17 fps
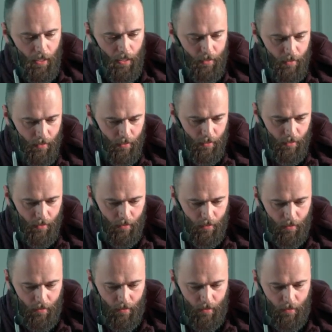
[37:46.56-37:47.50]

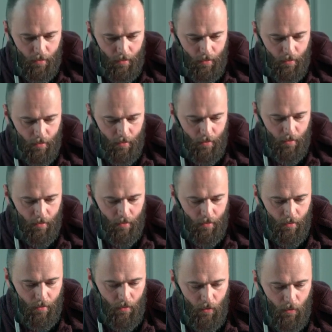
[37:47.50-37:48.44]

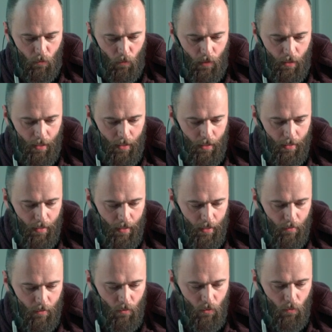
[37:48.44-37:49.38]
That's the way
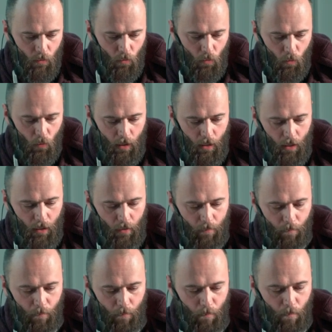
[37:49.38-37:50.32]
that
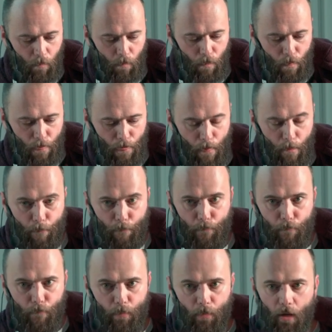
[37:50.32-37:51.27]
we
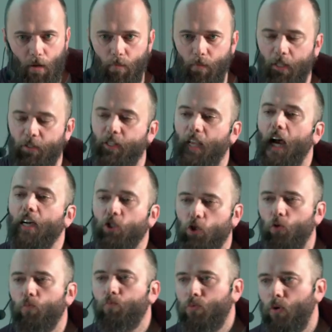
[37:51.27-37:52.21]
uh, that's the
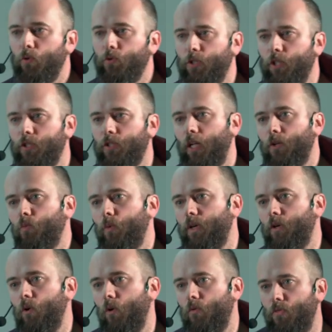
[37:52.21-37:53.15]
actual process that
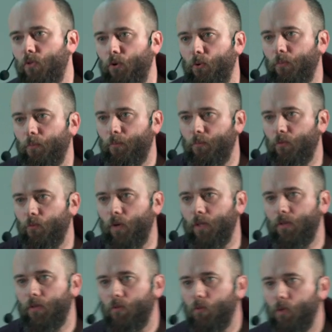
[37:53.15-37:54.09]
we go through
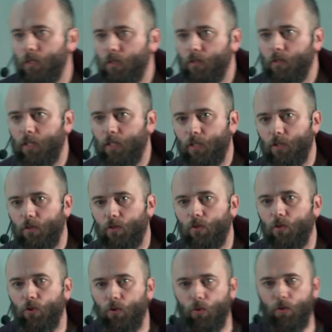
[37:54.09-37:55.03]
when, when this is
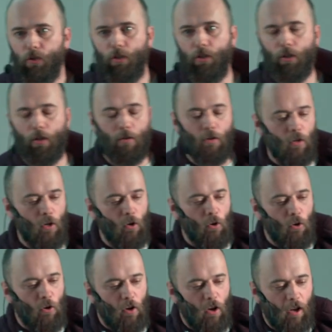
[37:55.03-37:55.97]
used in a
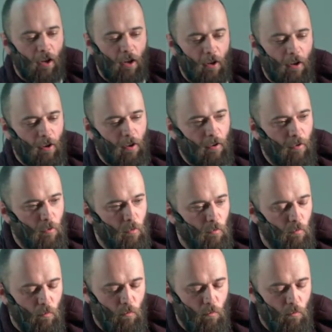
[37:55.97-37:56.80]
uh,